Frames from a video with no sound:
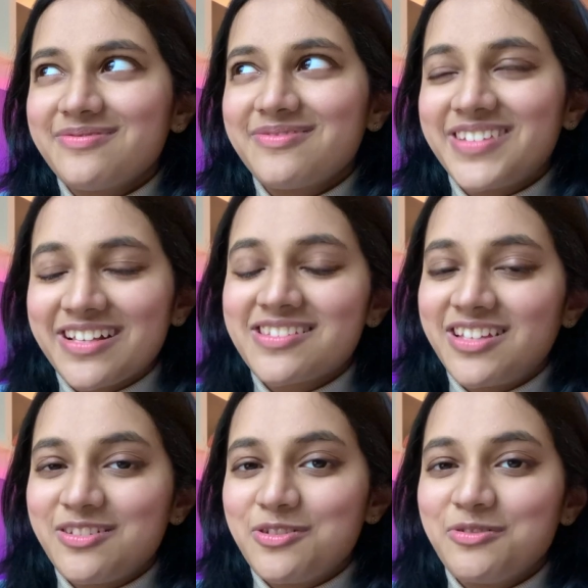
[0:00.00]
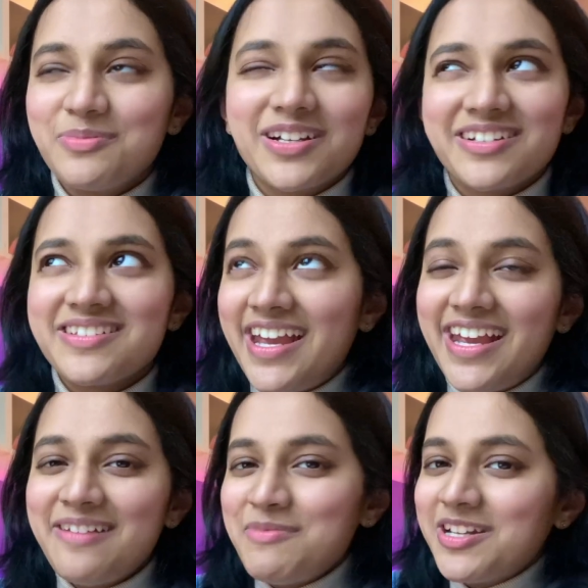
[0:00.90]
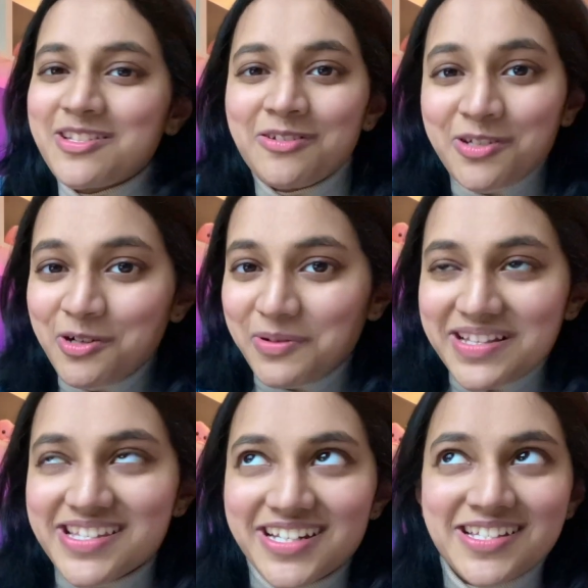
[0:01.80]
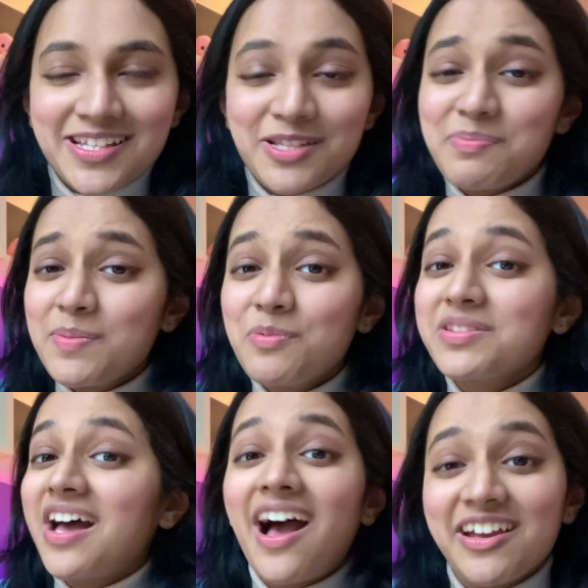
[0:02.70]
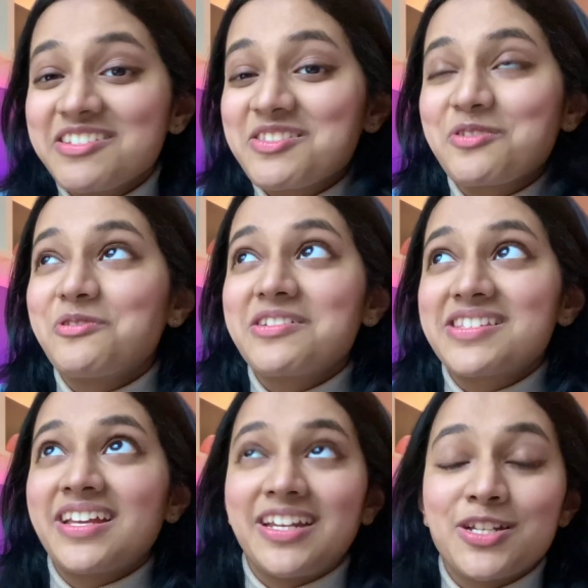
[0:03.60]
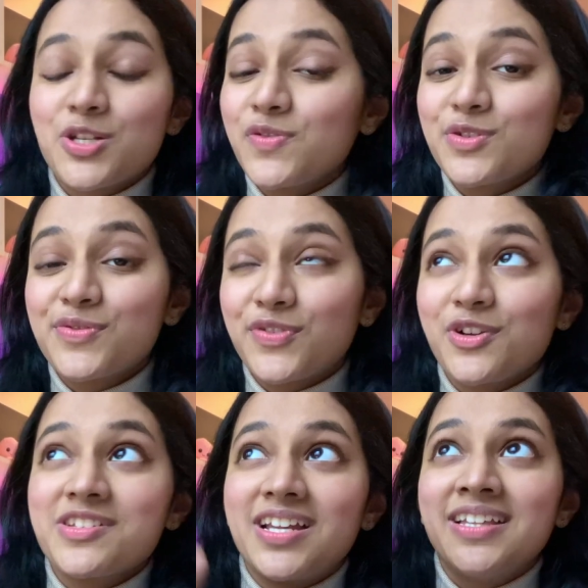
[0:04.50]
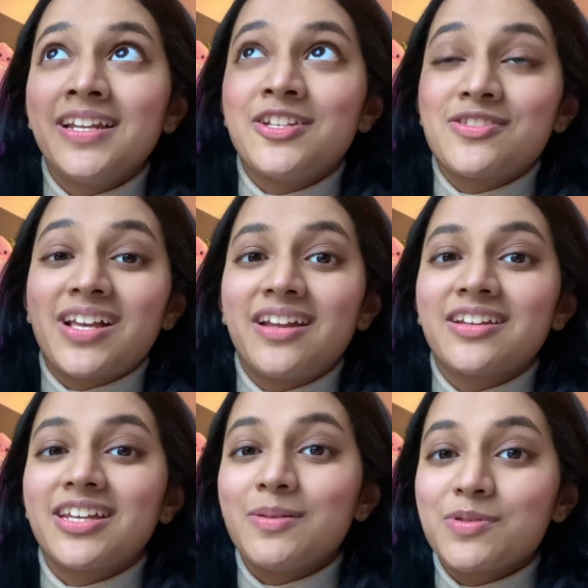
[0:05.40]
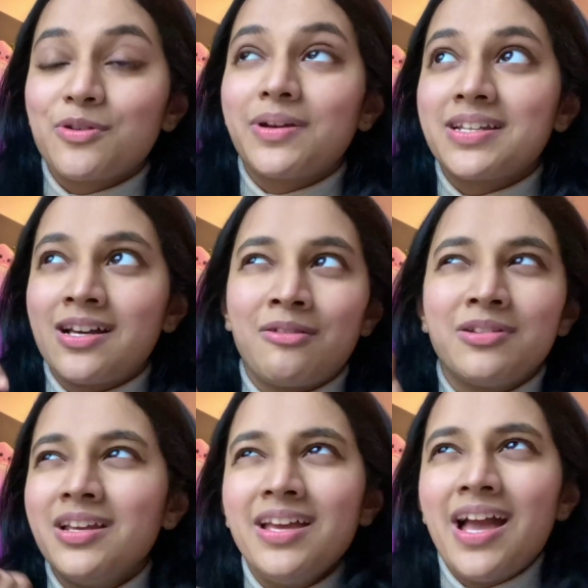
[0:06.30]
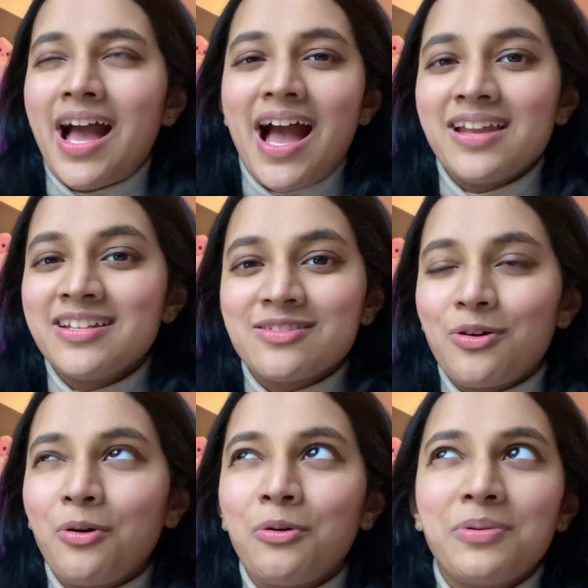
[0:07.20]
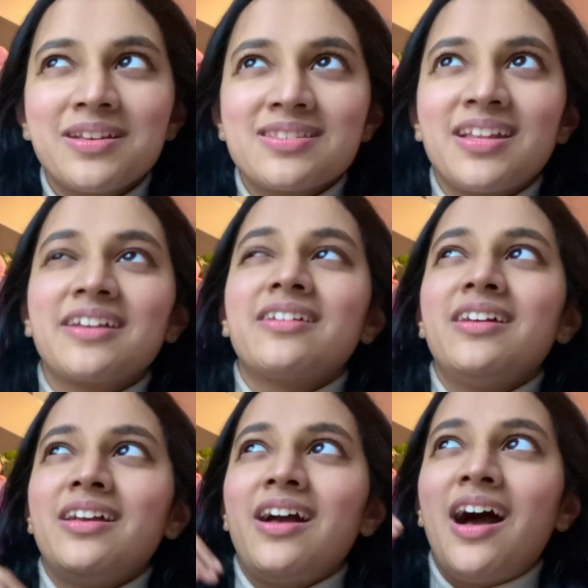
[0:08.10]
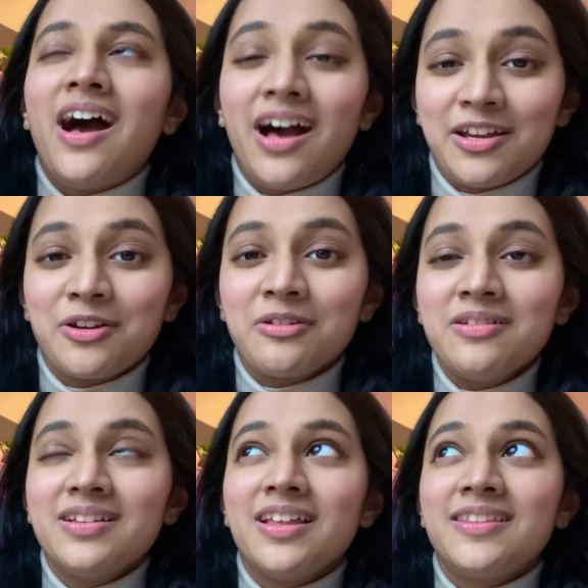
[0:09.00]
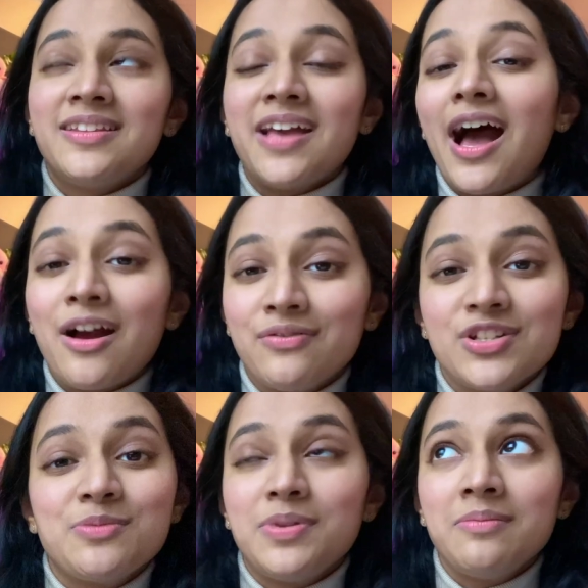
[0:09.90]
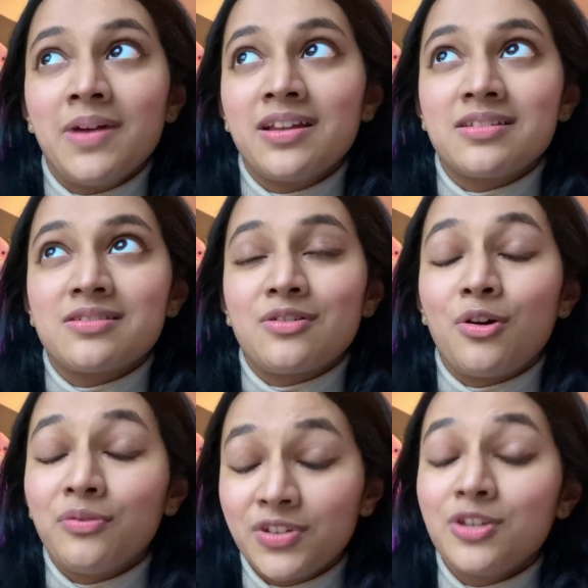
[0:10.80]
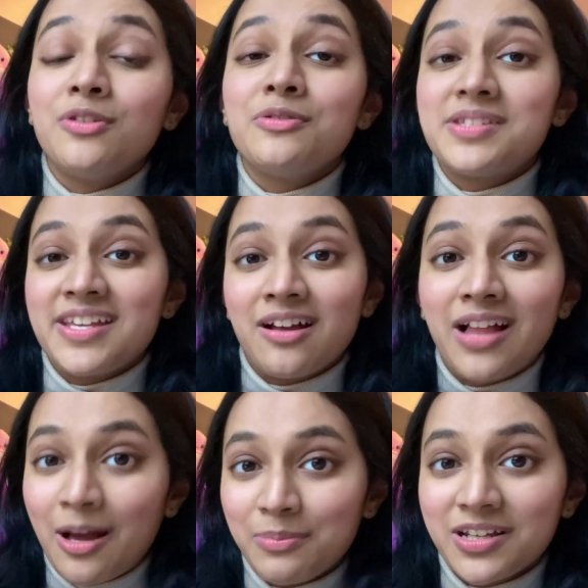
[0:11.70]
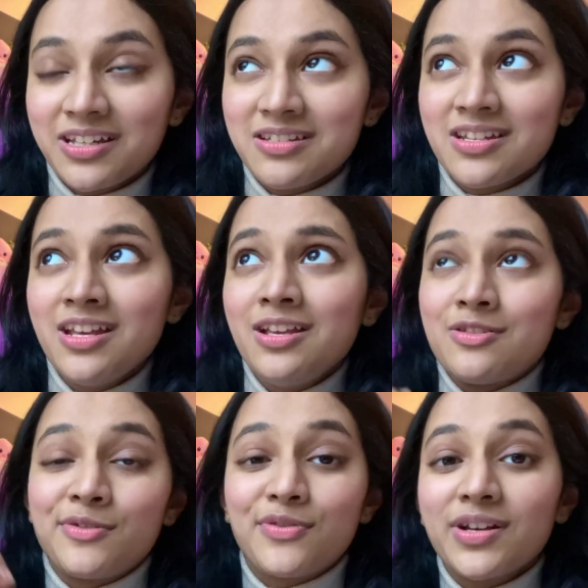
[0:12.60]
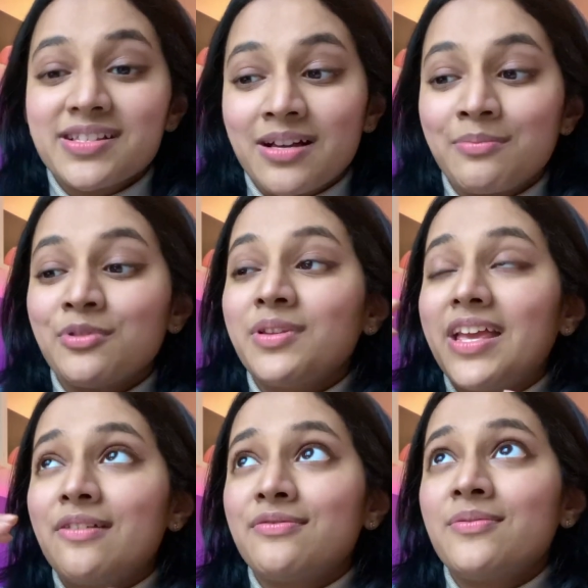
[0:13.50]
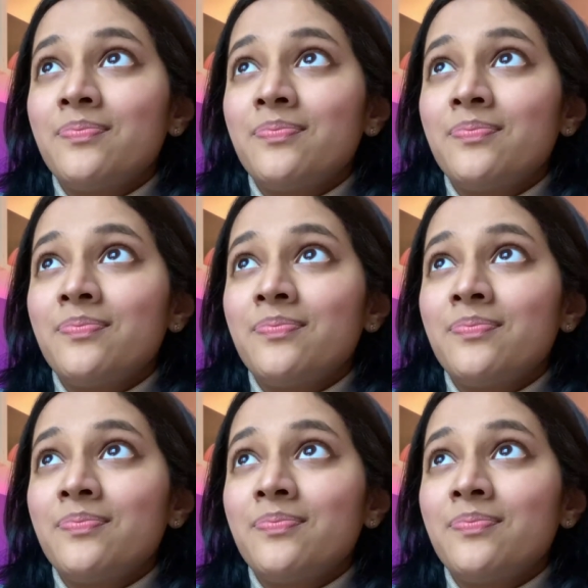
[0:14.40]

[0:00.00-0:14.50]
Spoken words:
thinks they do, because I mean, it's not a coincidence that the people with the highest scores get interviews first, and then it just kind of keeps going down, and it's always like higher than the average BMAT of the UCL applicant. So for example, if